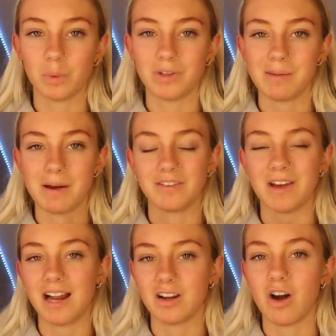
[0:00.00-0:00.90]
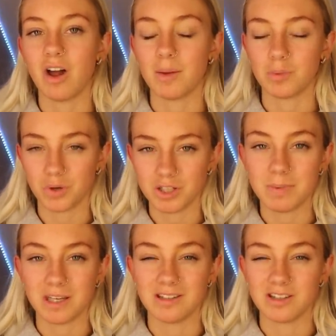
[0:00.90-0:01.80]
with the amount of alcohol I'm going to
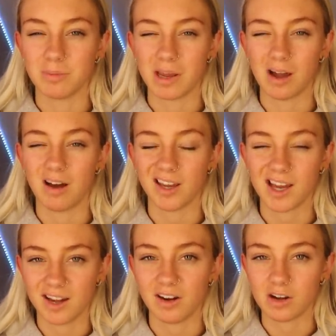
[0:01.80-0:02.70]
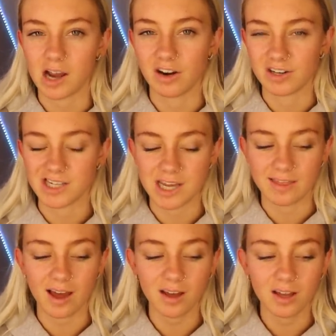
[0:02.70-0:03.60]
be consuming, I cannot guarantee
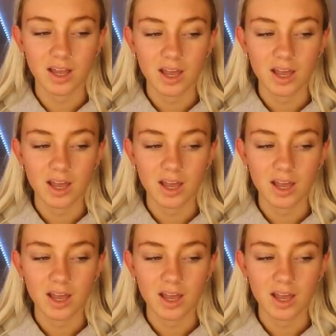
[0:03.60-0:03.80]
that.